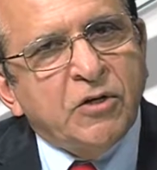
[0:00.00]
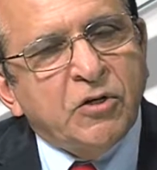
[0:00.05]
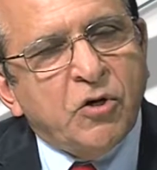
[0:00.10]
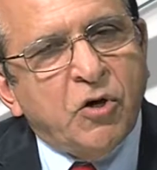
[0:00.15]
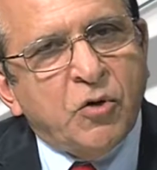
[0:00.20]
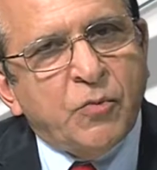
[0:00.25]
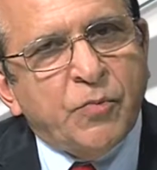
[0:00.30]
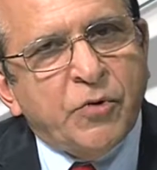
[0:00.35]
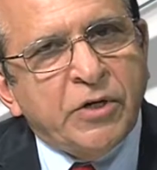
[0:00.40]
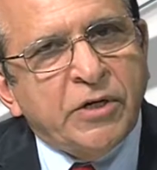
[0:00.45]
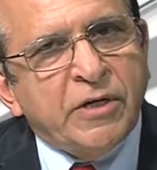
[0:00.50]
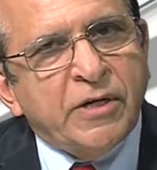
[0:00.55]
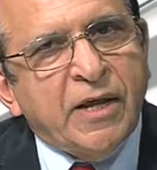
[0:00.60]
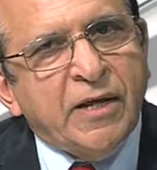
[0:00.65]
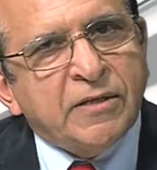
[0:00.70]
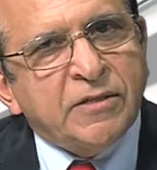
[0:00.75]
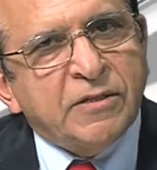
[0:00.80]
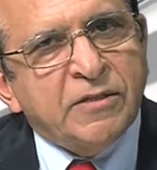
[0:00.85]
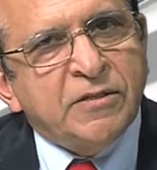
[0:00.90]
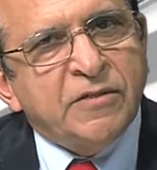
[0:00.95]
corporate
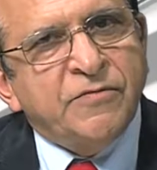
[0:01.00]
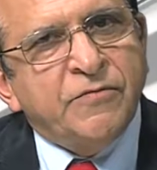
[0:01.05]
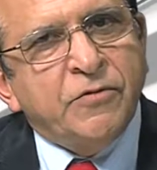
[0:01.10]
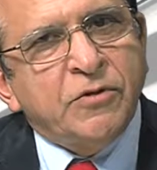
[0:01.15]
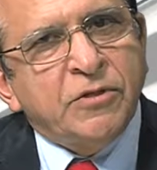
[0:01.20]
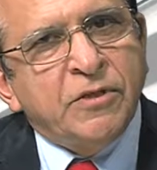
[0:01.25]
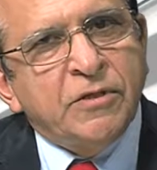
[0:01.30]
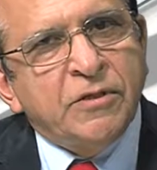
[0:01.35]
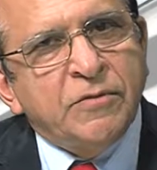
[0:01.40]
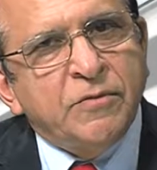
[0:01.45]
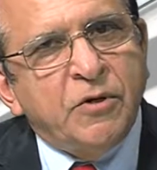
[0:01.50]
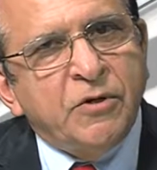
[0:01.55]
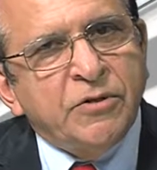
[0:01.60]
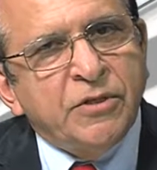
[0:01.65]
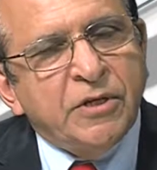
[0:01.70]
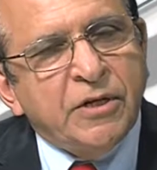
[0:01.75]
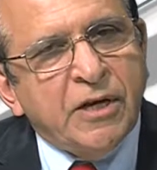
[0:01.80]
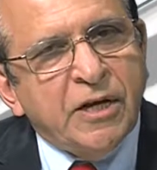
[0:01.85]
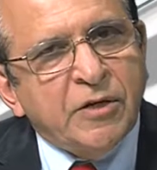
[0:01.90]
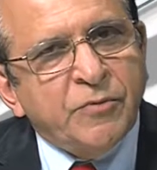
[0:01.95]
taxes on
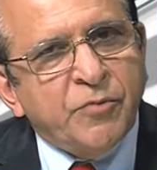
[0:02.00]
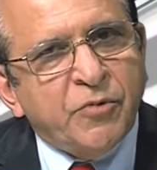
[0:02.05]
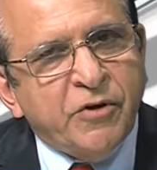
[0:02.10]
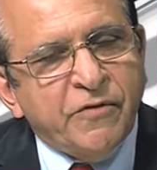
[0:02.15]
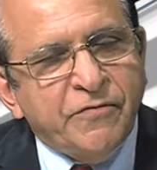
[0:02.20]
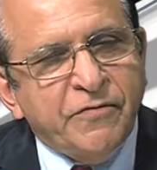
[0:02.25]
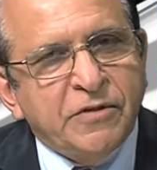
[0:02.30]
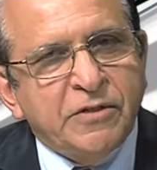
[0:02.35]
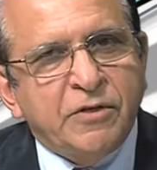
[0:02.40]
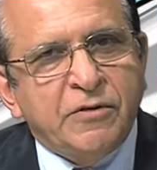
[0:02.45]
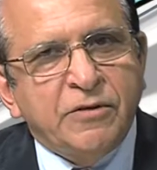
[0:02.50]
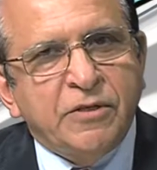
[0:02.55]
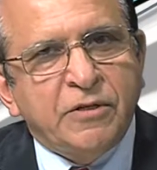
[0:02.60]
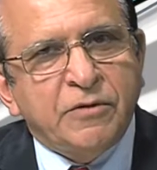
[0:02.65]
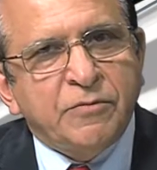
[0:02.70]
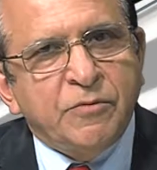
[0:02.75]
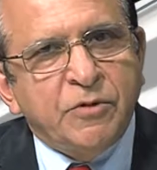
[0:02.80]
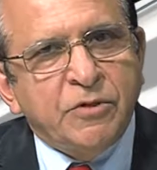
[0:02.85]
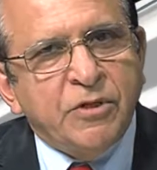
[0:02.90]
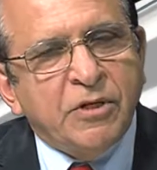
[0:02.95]
the net profit on
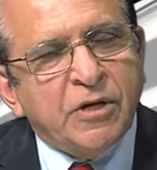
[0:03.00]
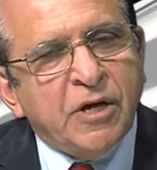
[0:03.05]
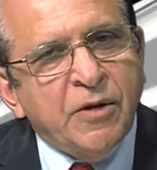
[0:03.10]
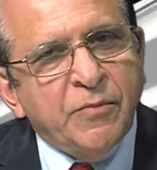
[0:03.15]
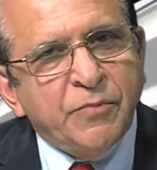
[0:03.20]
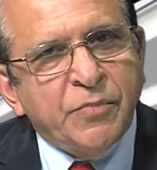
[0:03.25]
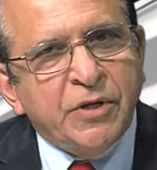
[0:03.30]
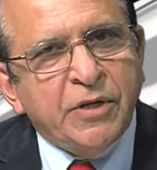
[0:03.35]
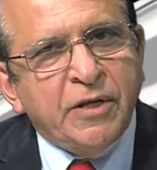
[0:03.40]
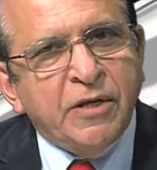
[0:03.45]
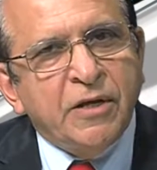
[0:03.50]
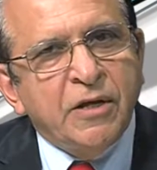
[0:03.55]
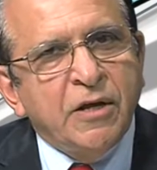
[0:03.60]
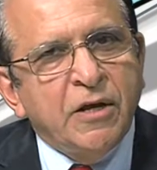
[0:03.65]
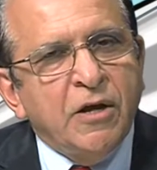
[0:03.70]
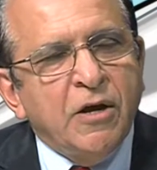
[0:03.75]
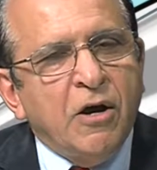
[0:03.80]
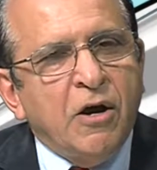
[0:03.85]
the company,